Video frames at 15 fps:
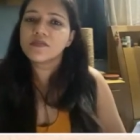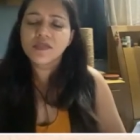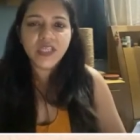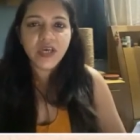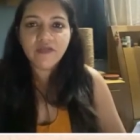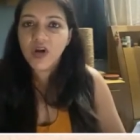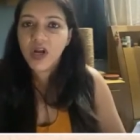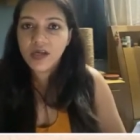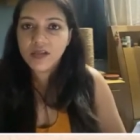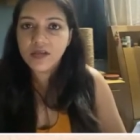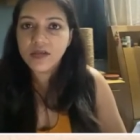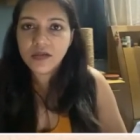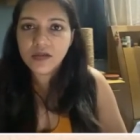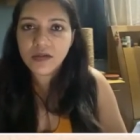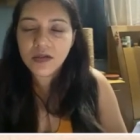several
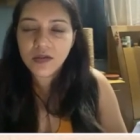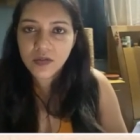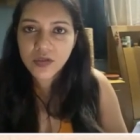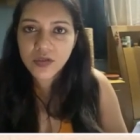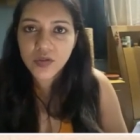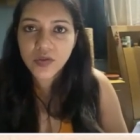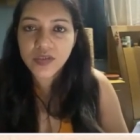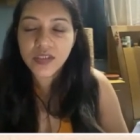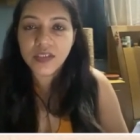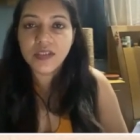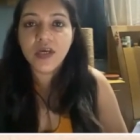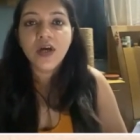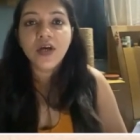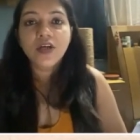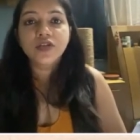other uh, you know sources
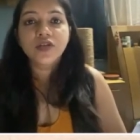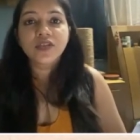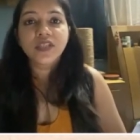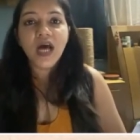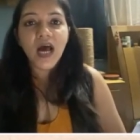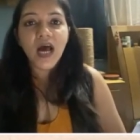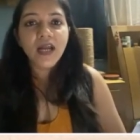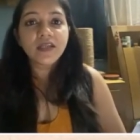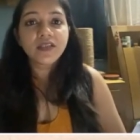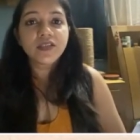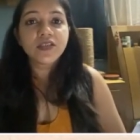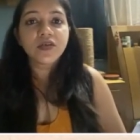so that